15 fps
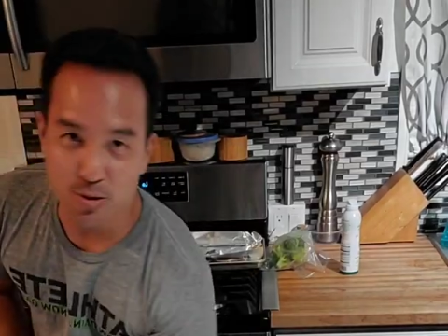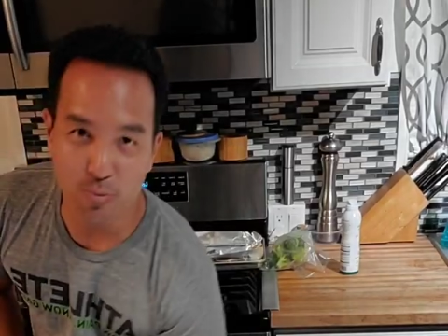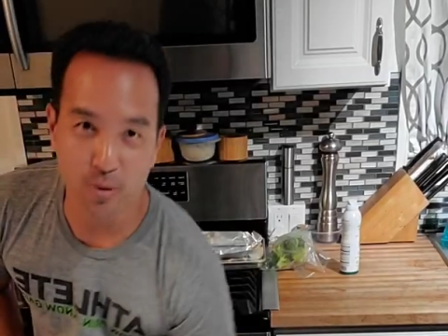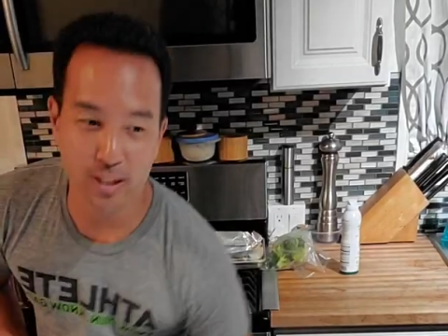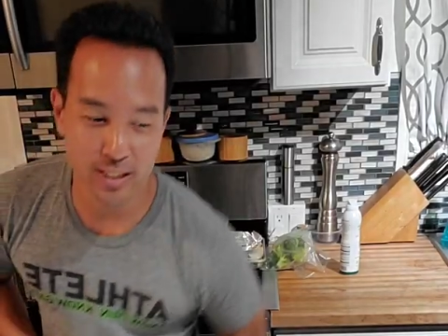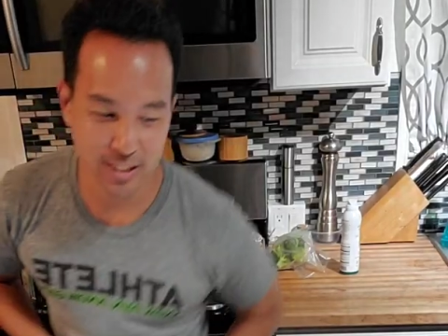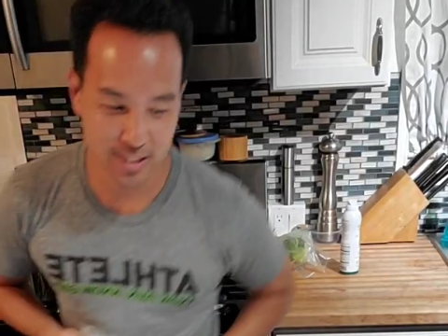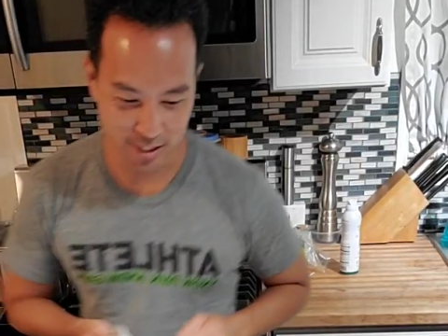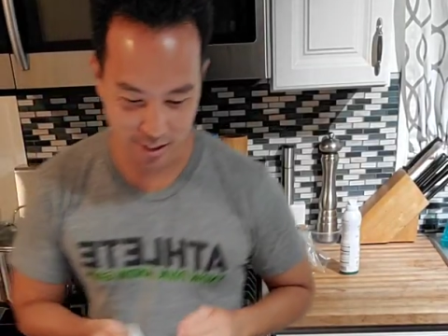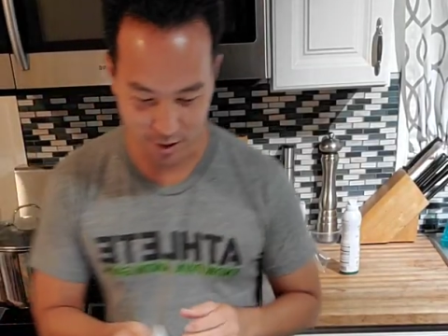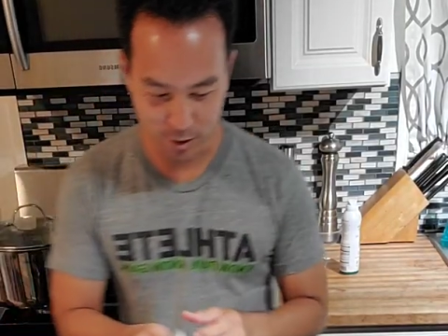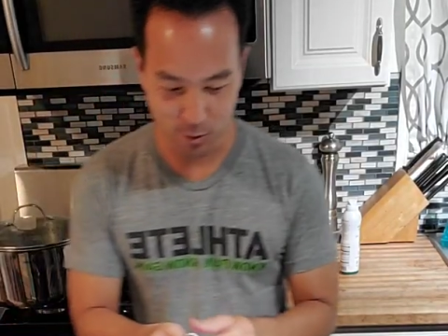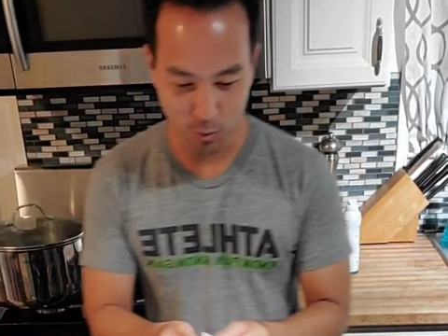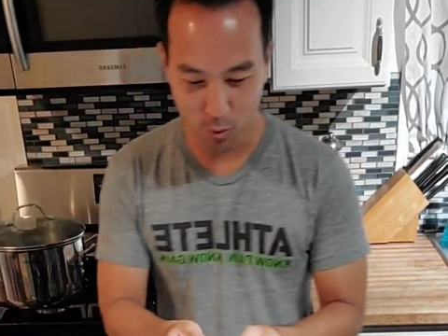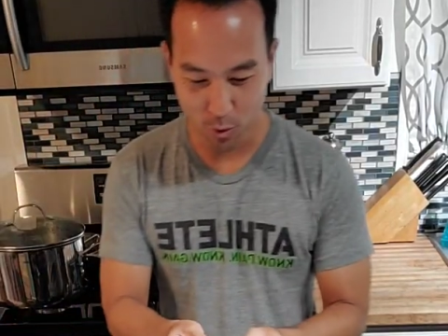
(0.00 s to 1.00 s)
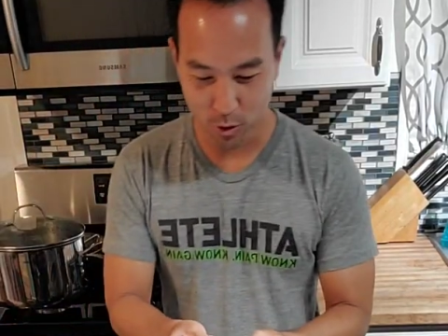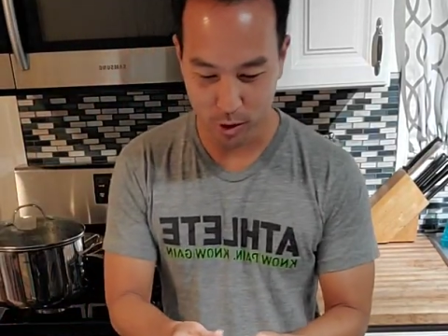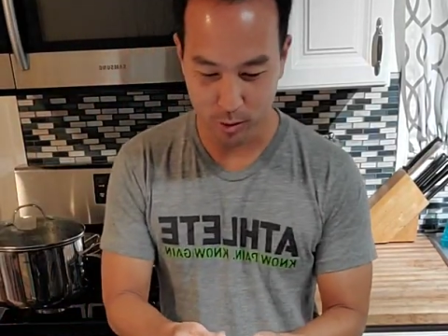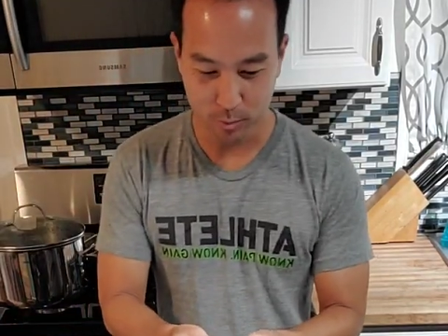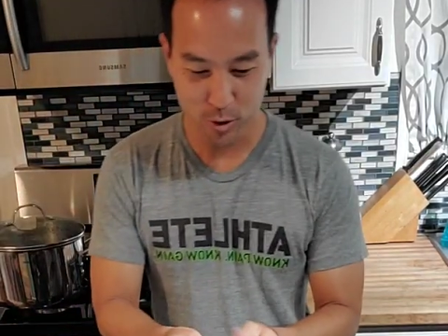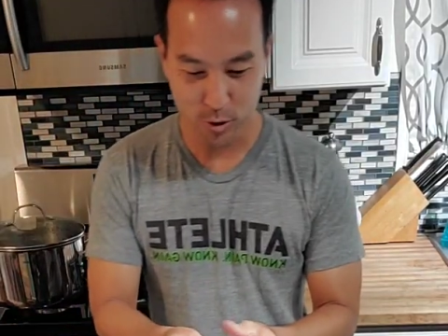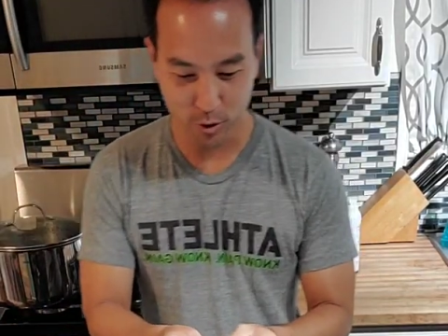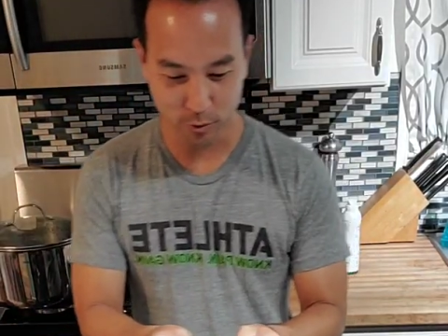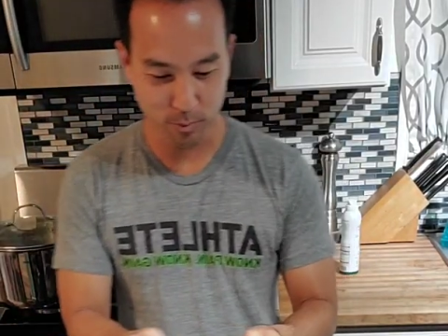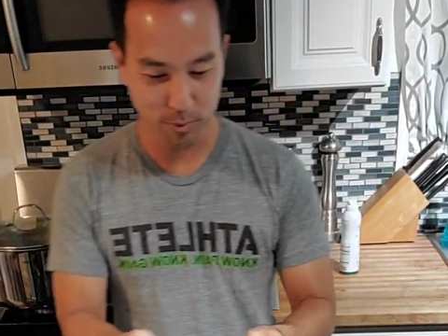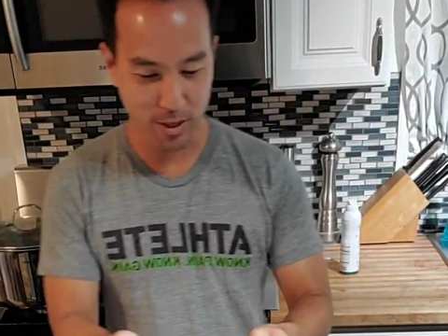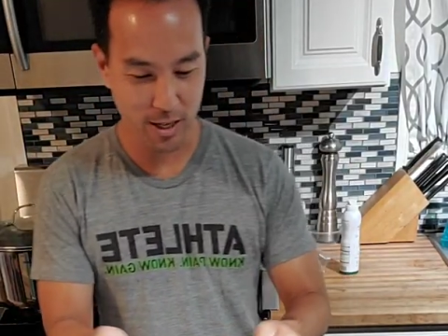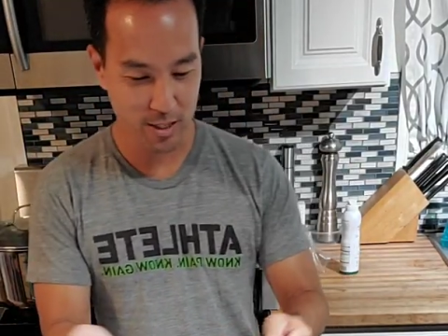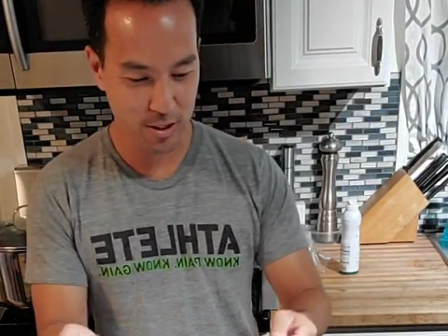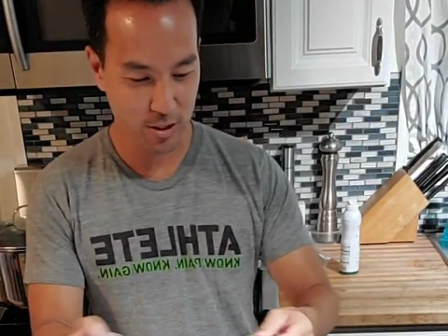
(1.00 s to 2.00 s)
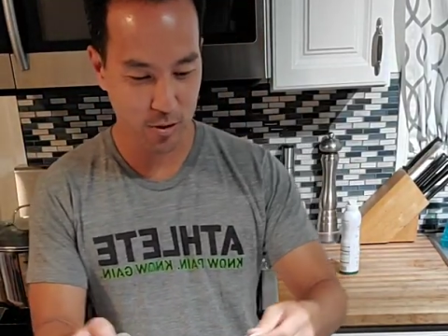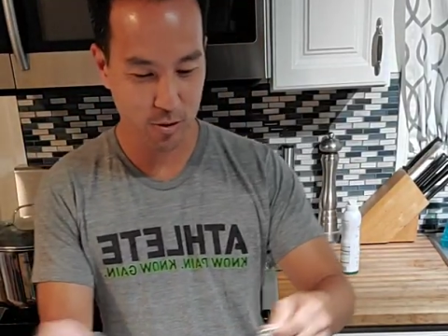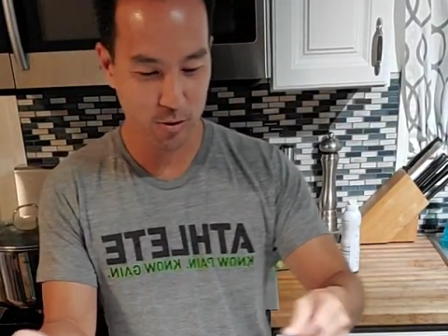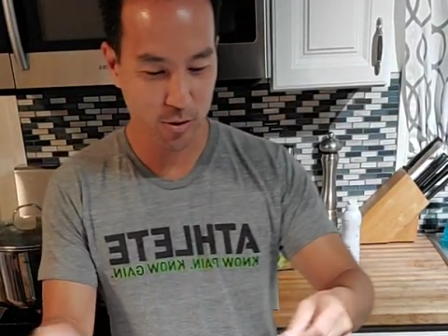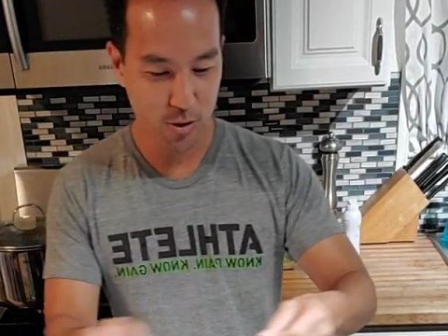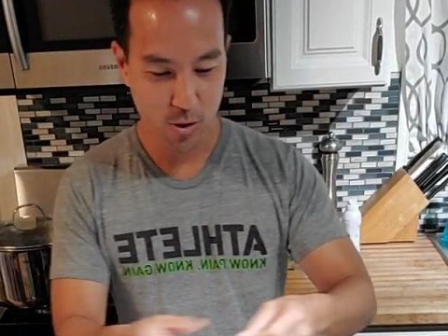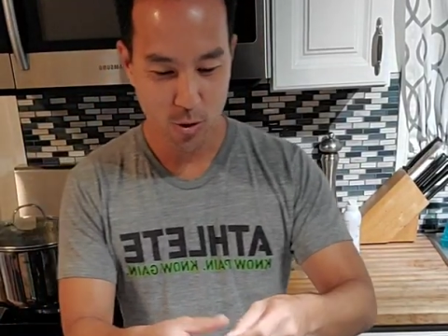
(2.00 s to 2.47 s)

when it's still warm, straight from Costco.